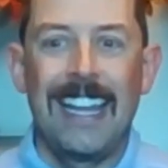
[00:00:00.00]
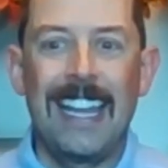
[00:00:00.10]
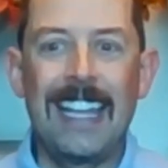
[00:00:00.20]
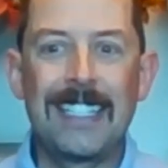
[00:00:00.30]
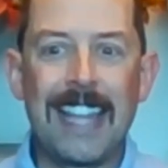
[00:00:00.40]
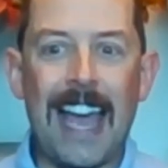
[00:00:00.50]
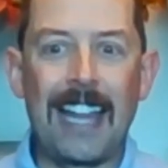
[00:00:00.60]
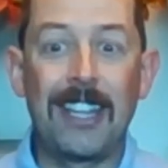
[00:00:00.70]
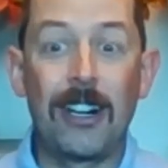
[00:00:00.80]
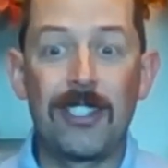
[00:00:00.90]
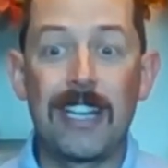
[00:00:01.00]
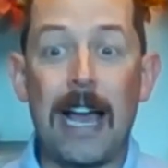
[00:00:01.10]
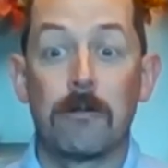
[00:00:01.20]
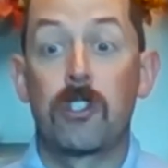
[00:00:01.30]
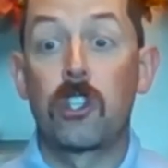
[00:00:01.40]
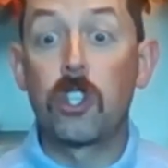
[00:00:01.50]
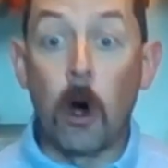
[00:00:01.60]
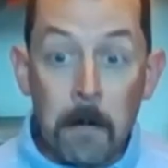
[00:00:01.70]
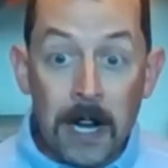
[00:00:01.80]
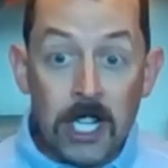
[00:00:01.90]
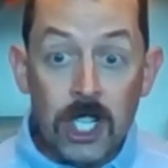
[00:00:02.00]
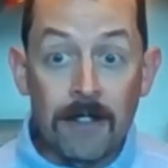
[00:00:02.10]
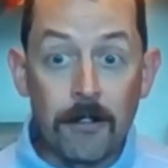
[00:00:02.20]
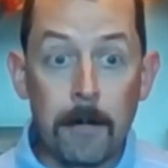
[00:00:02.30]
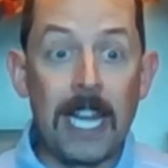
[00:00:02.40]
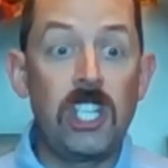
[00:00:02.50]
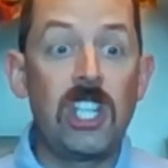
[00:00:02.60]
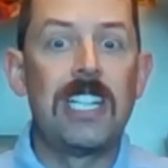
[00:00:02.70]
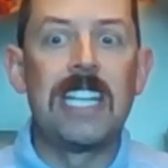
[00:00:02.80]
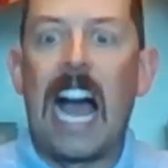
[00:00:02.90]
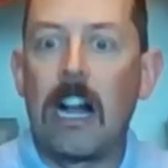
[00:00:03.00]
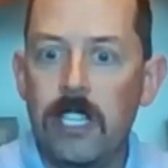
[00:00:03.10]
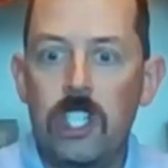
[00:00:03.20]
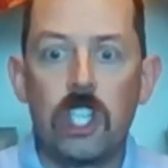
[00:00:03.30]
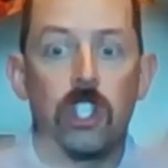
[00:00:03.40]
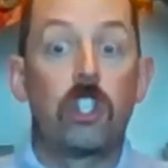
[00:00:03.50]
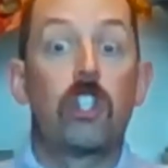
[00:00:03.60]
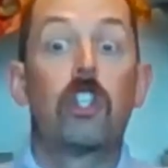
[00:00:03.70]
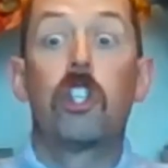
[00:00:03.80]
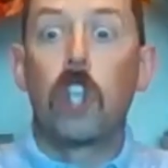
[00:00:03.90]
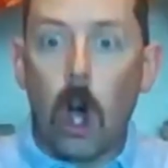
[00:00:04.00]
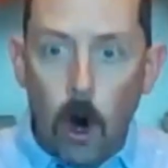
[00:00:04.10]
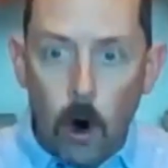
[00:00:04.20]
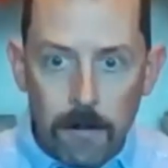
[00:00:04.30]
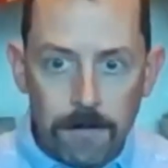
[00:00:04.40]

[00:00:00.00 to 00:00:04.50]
is that there's now so much information, knowledge is so,